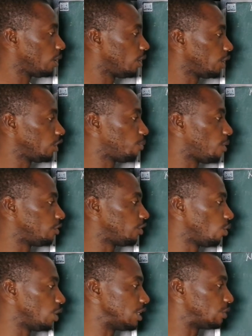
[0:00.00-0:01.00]
raised to power
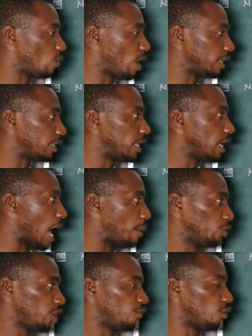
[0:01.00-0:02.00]
0 is 1. I'm
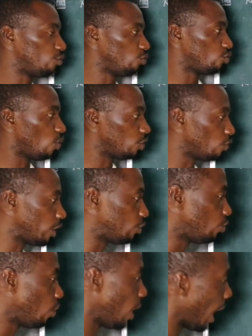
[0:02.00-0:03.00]
looking for 2. So what
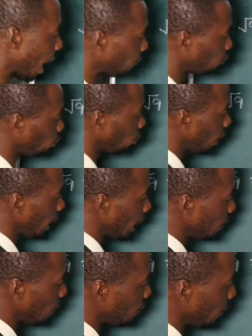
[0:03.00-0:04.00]
do? I have to,
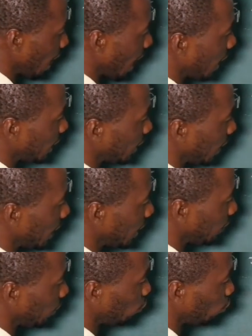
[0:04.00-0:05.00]
if I add
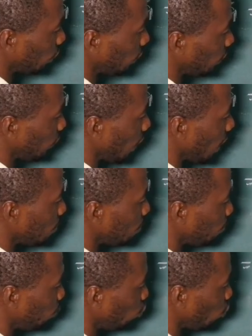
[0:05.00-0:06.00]
anything to this, if I
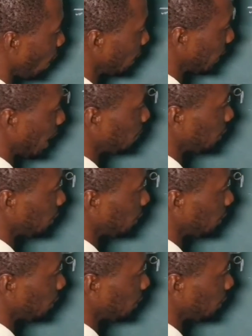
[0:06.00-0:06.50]
put 1, I'm